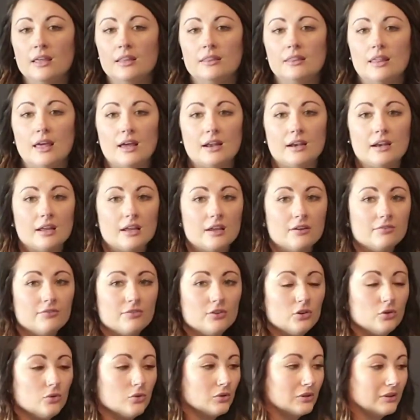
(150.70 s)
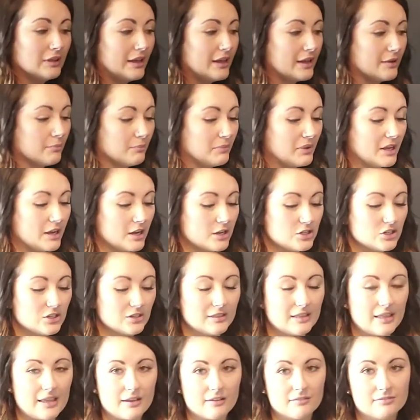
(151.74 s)
that if because you're
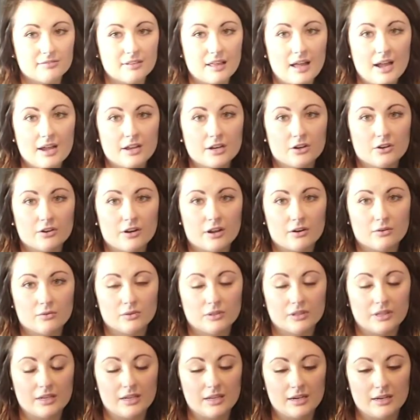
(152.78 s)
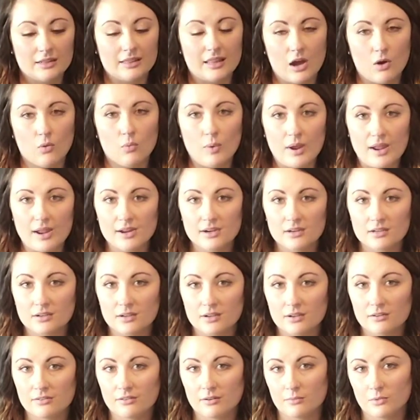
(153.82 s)
laying flat, you're not only getting that weight
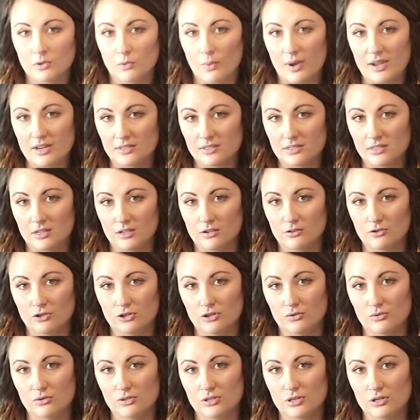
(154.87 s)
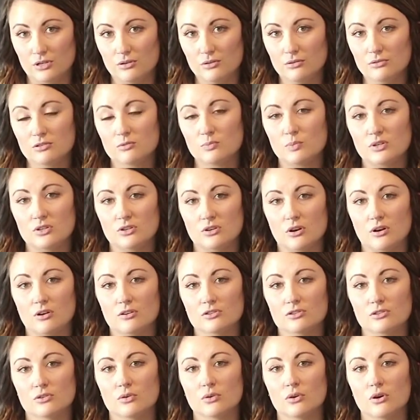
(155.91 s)
from the weights that you choose to use, but you're
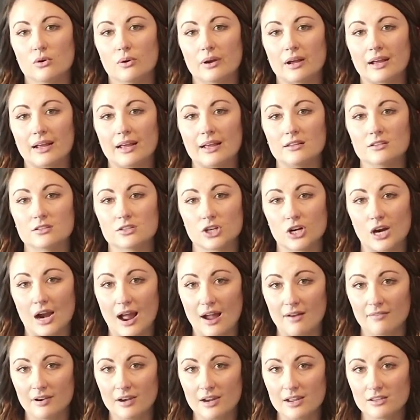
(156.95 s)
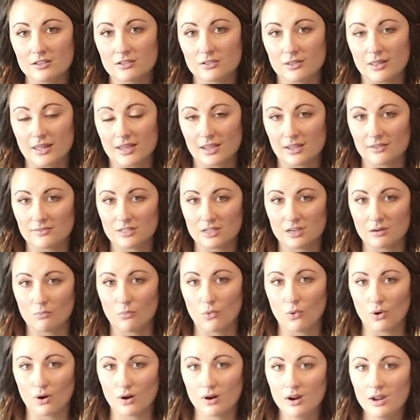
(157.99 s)
also going against gravity, so that gives it a
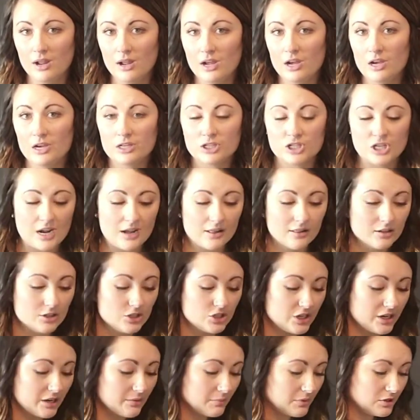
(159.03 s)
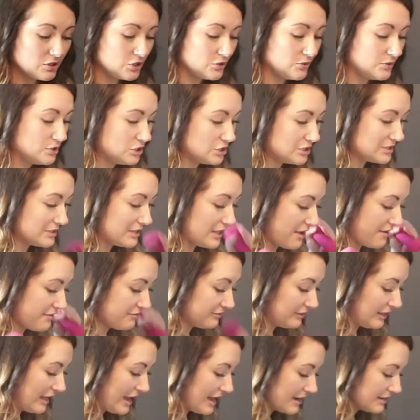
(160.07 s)
more challenging. But you would just lay
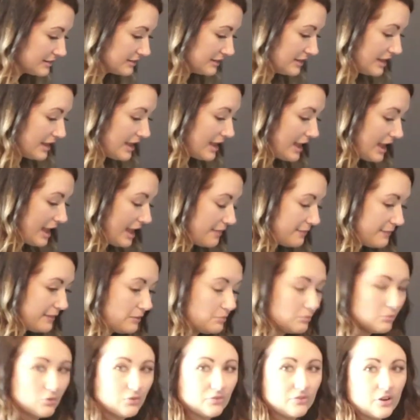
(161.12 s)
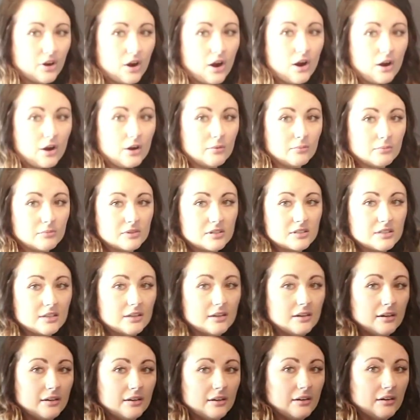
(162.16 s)
flat and then move your arms
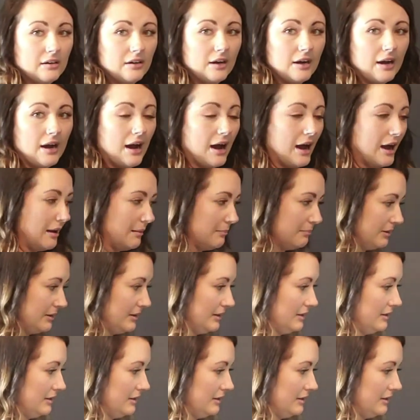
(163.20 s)
up